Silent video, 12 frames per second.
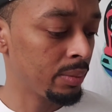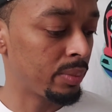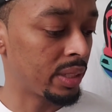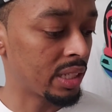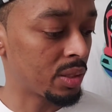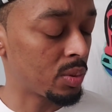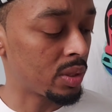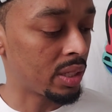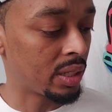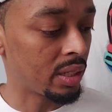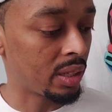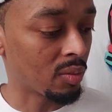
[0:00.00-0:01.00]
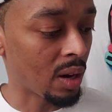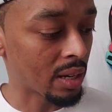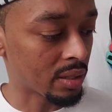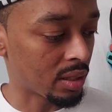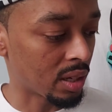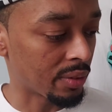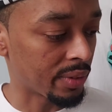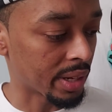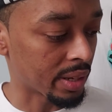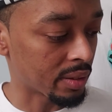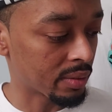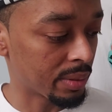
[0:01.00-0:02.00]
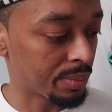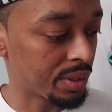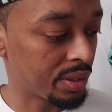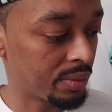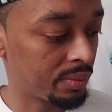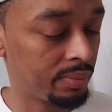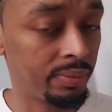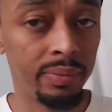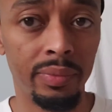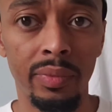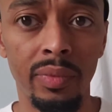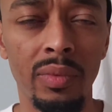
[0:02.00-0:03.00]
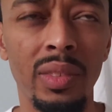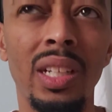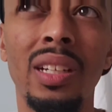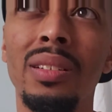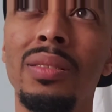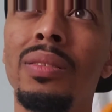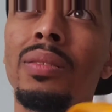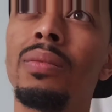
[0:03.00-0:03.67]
But this was in the Rockstar video. No.